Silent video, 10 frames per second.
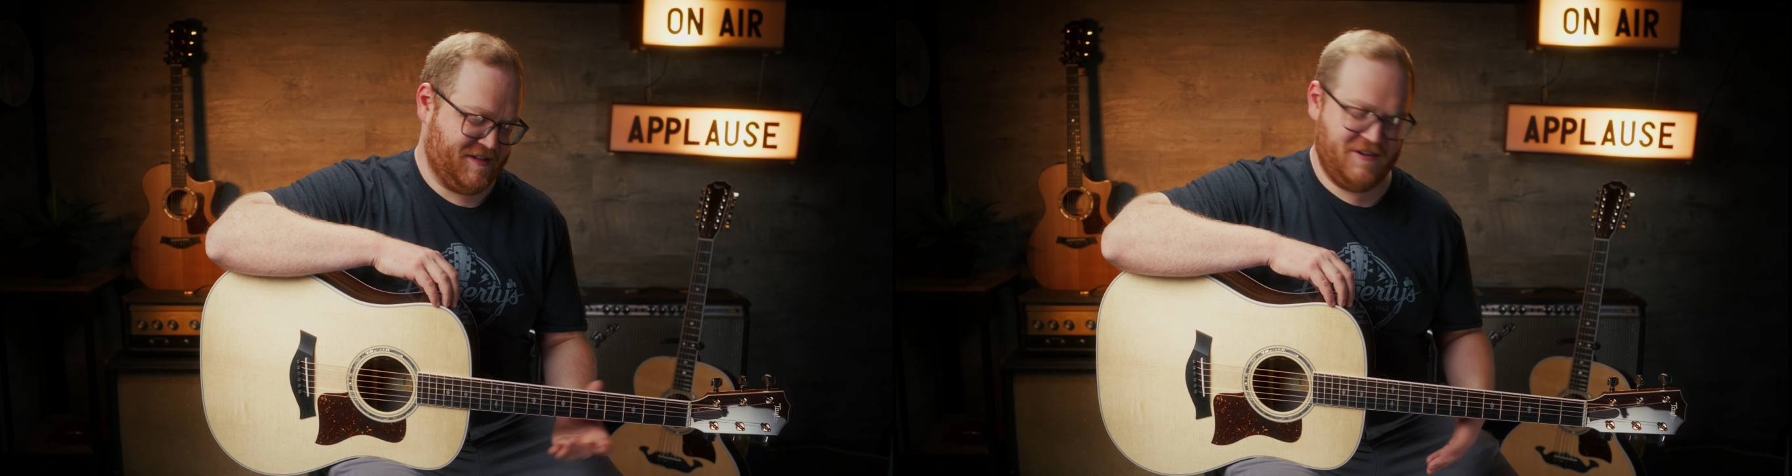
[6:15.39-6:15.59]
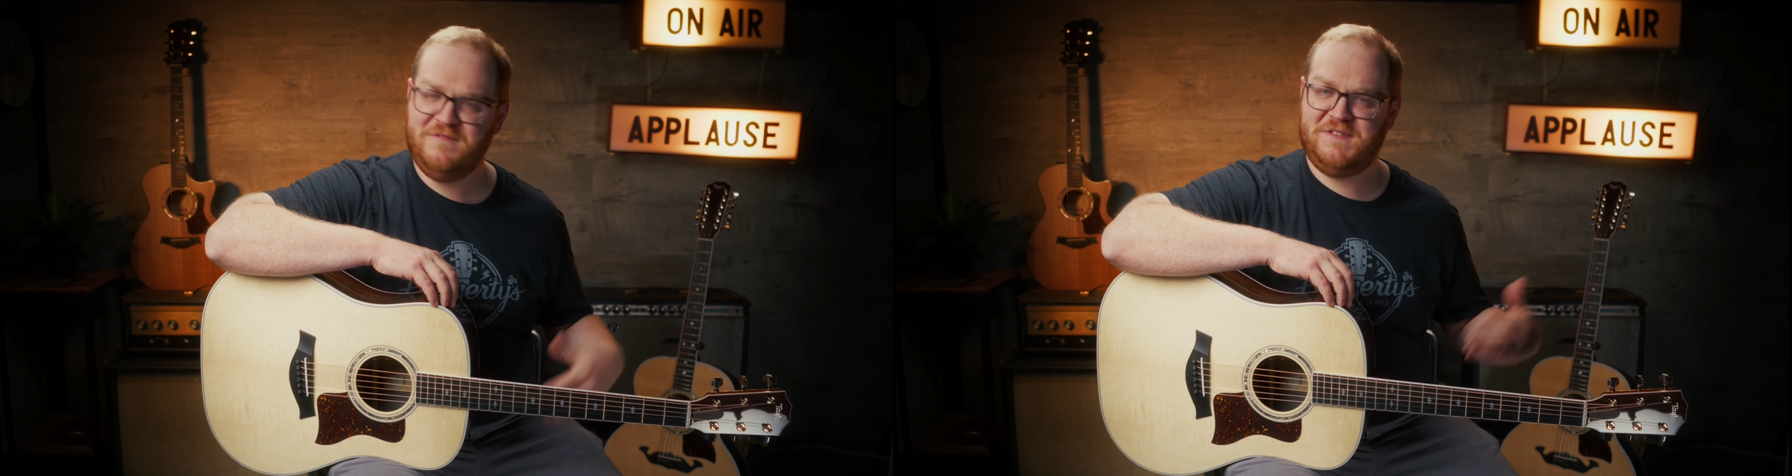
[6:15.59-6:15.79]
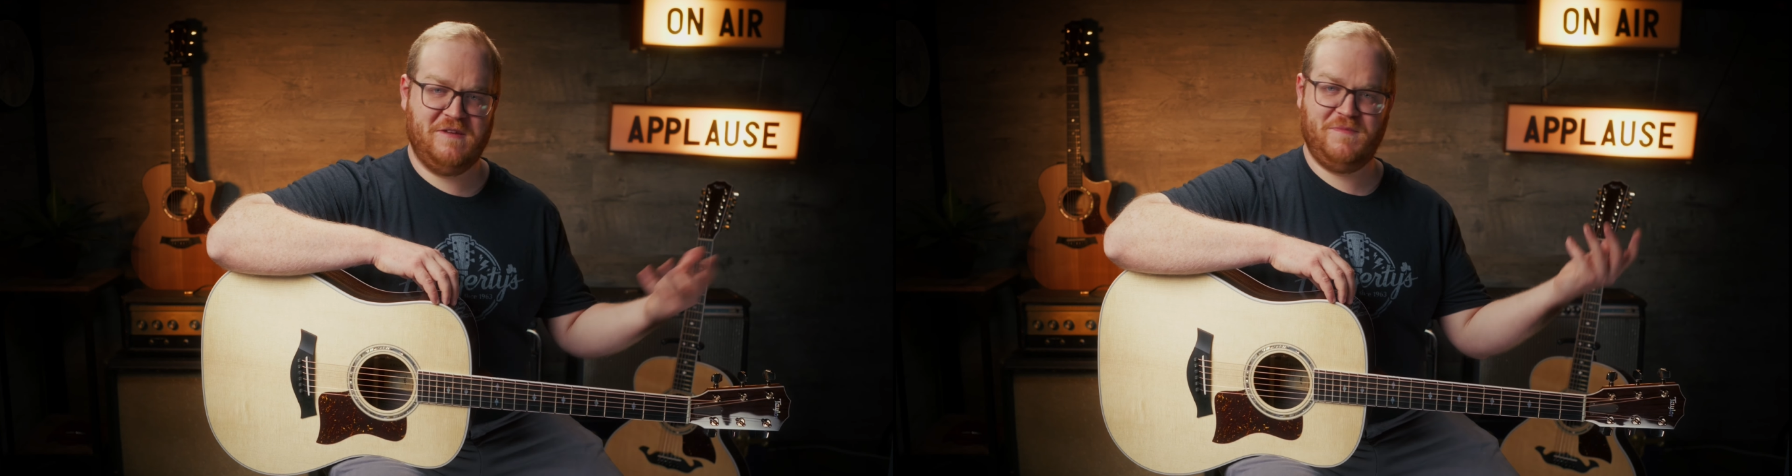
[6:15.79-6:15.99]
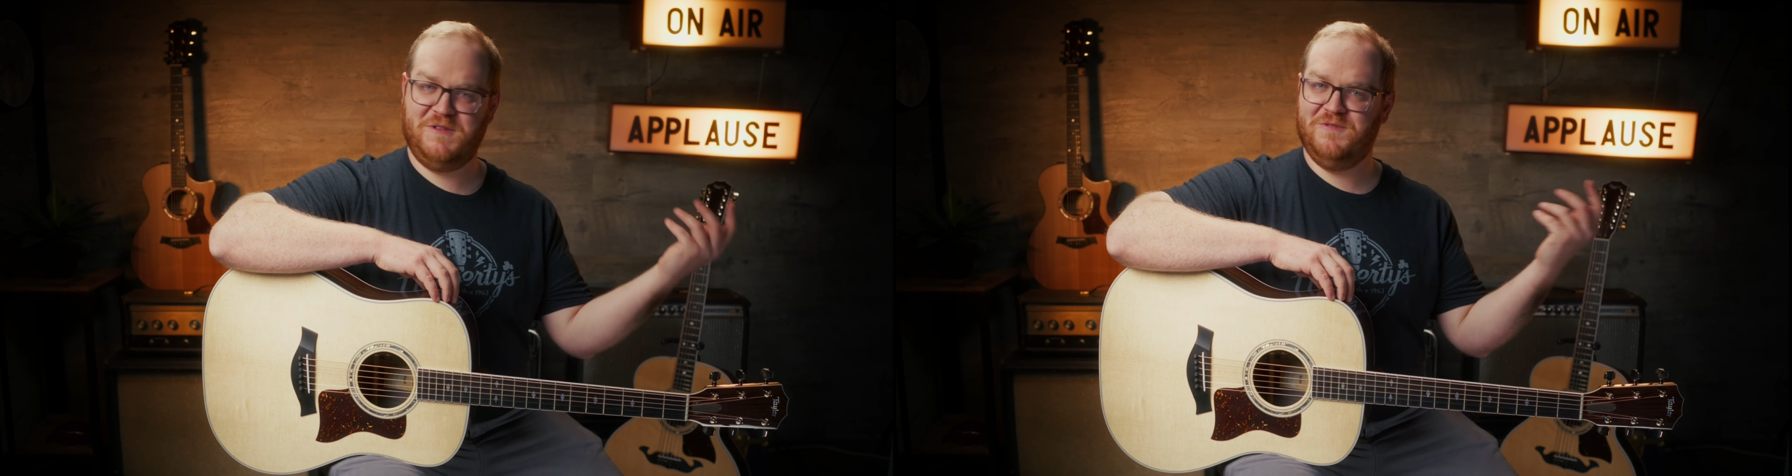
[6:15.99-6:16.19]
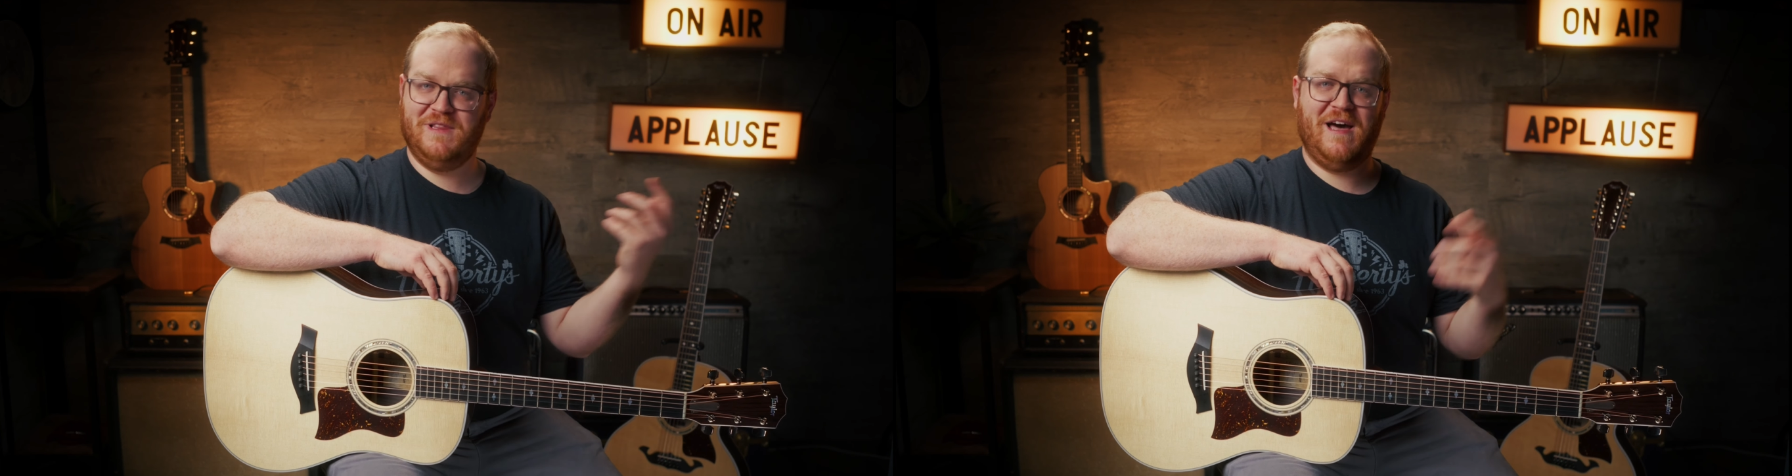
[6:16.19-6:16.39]
and you've seen me
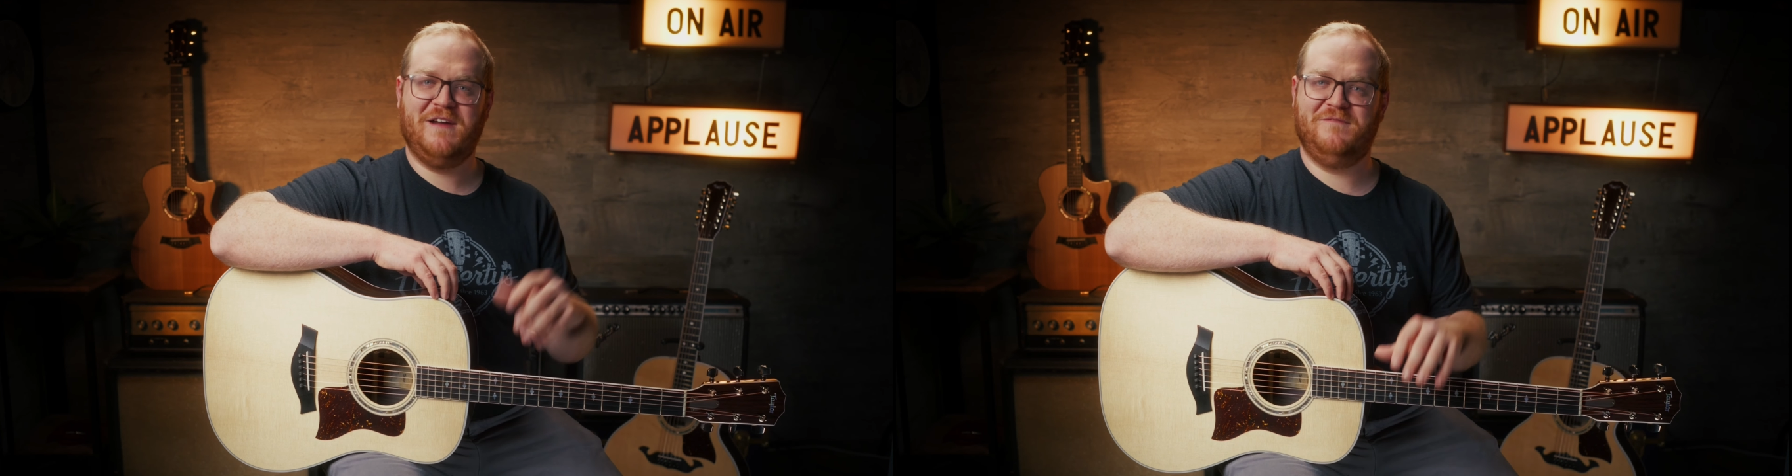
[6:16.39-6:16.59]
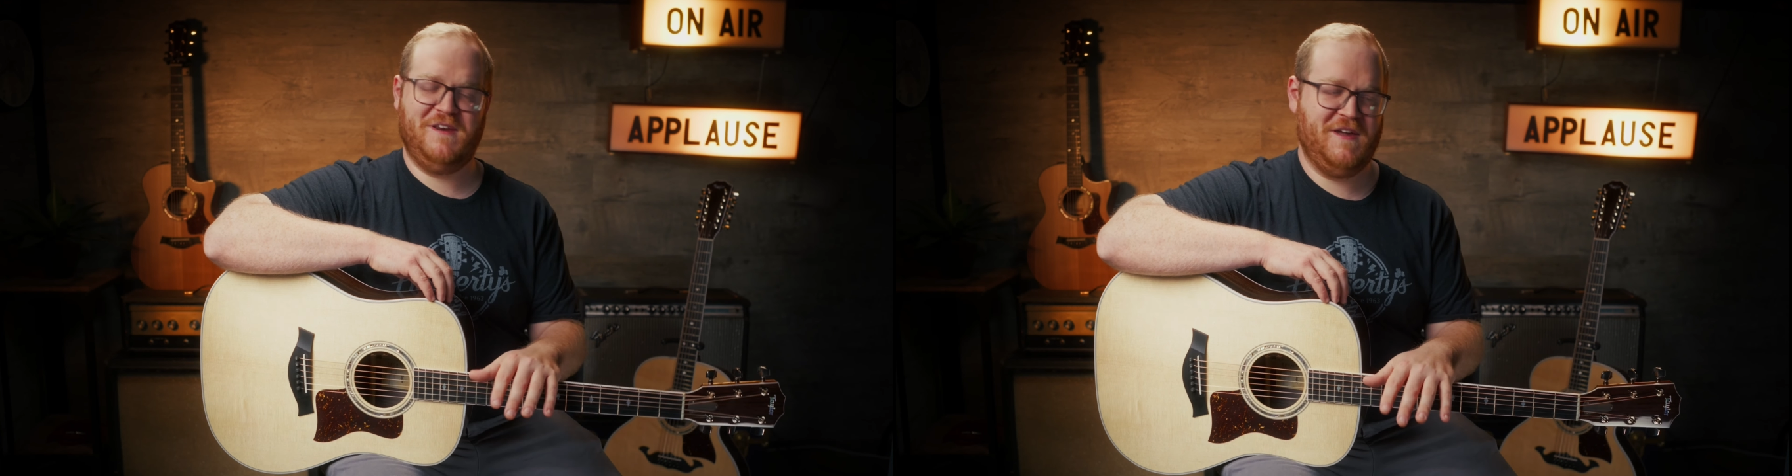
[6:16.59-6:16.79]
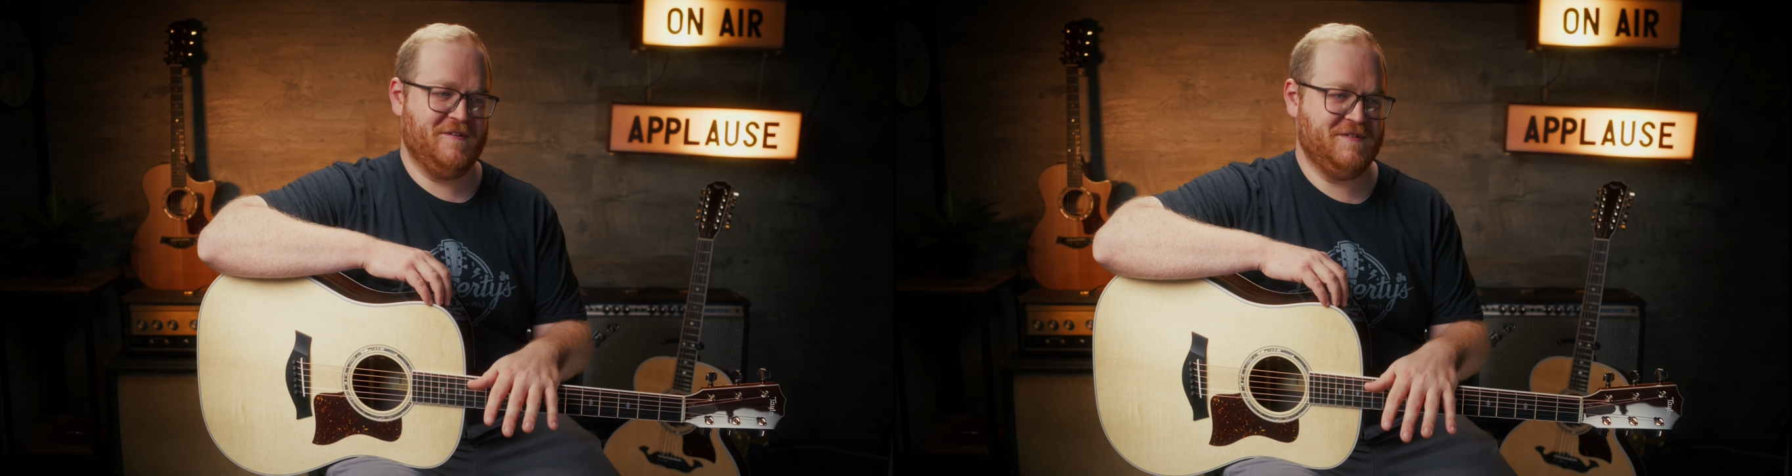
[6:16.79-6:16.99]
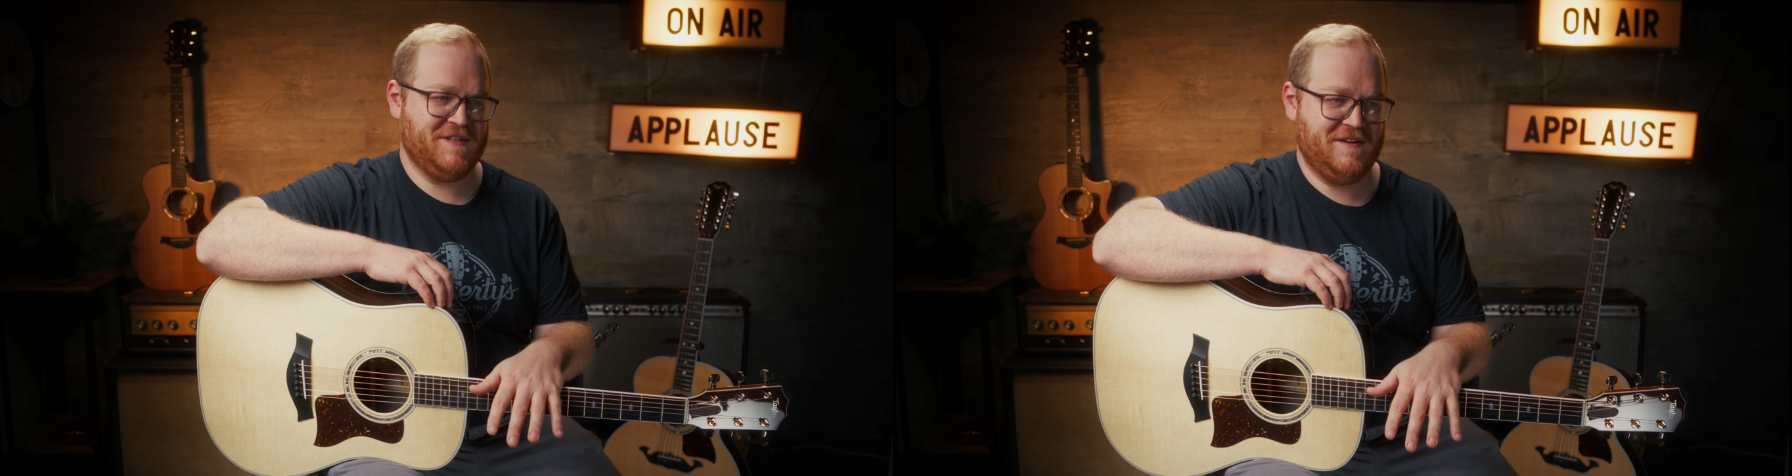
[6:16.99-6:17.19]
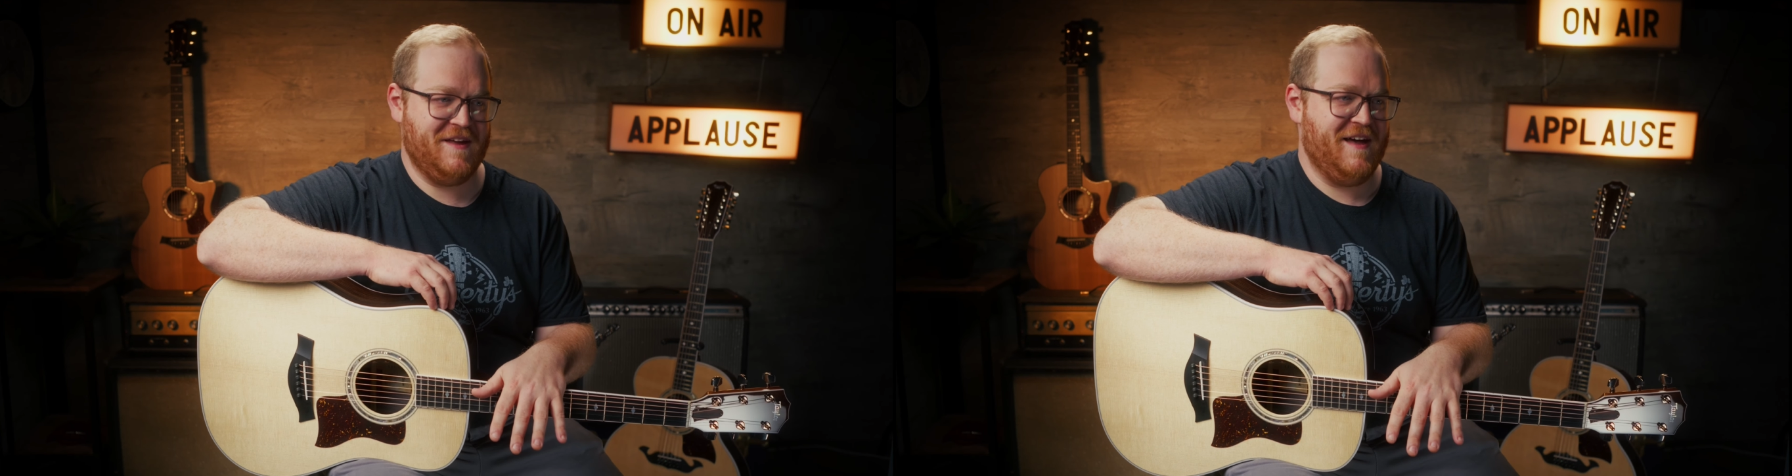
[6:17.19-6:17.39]
do a lot of videos,
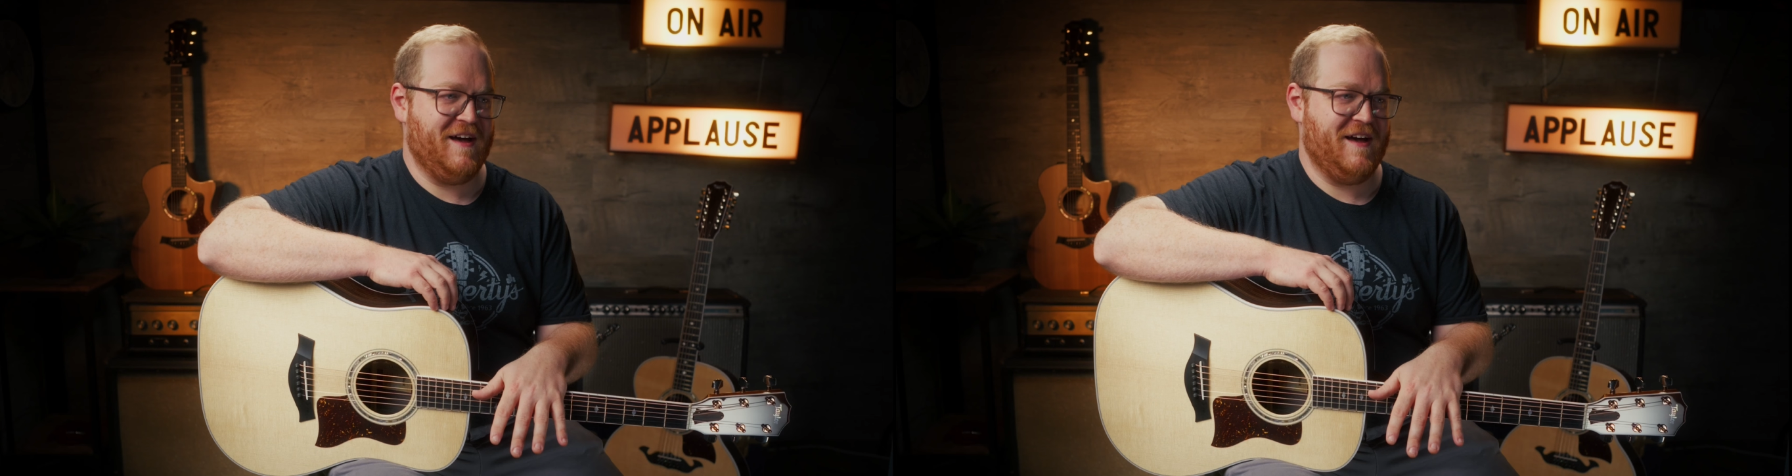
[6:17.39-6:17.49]
and